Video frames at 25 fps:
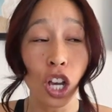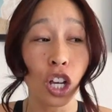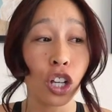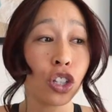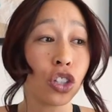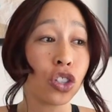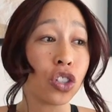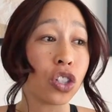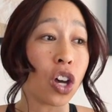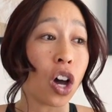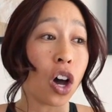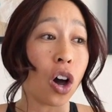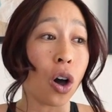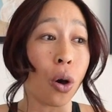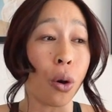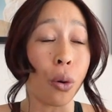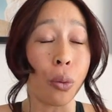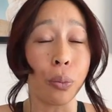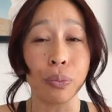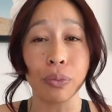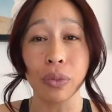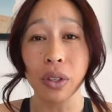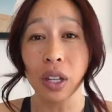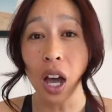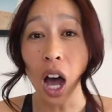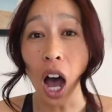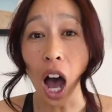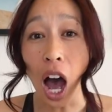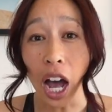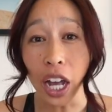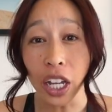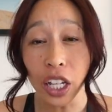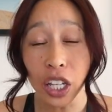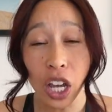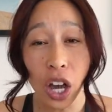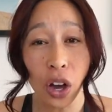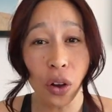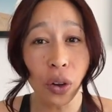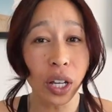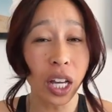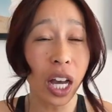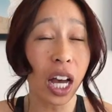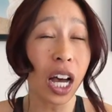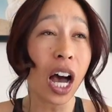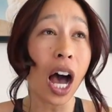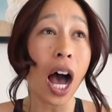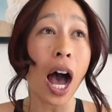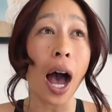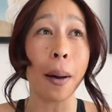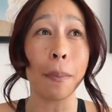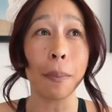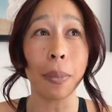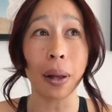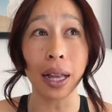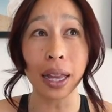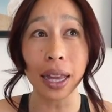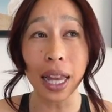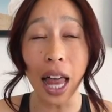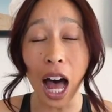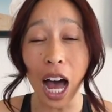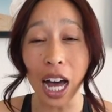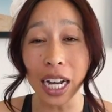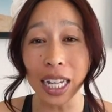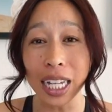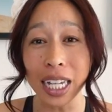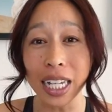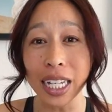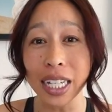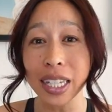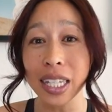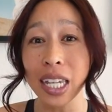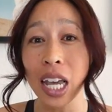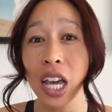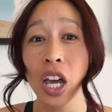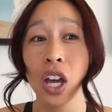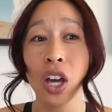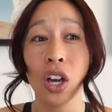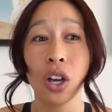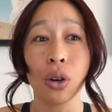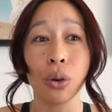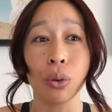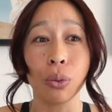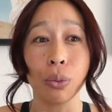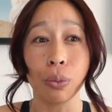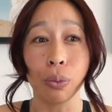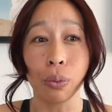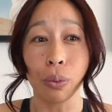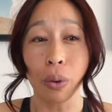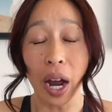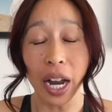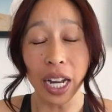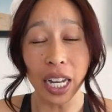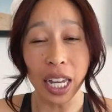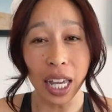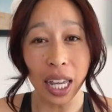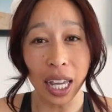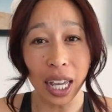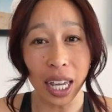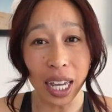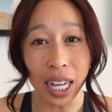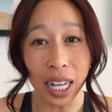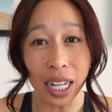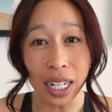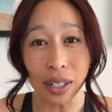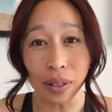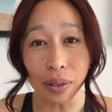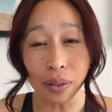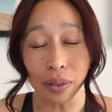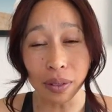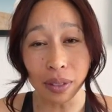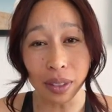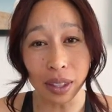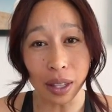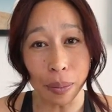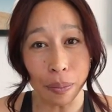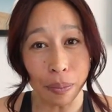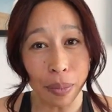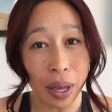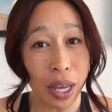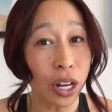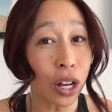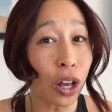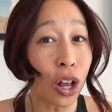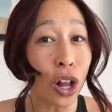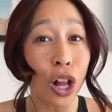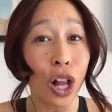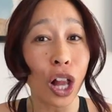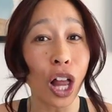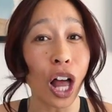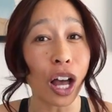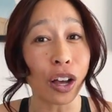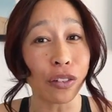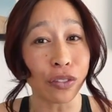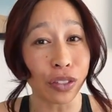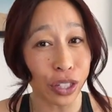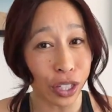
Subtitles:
So hot yoga, hot Pilates, running in the middle of